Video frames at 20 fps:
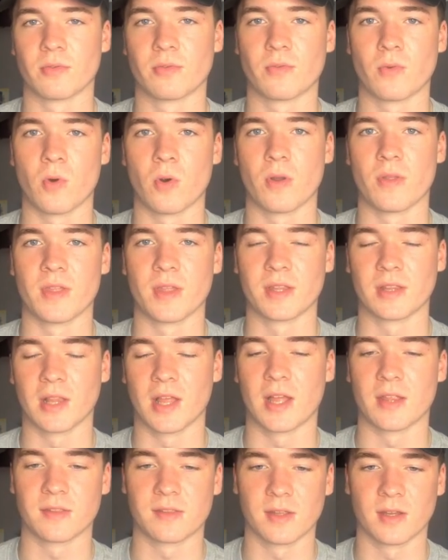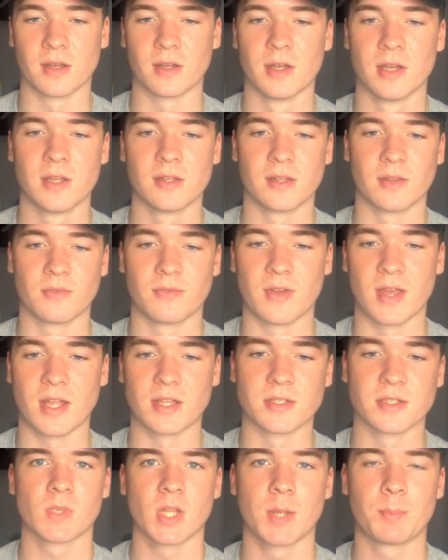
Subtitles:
for the Atlanta defence.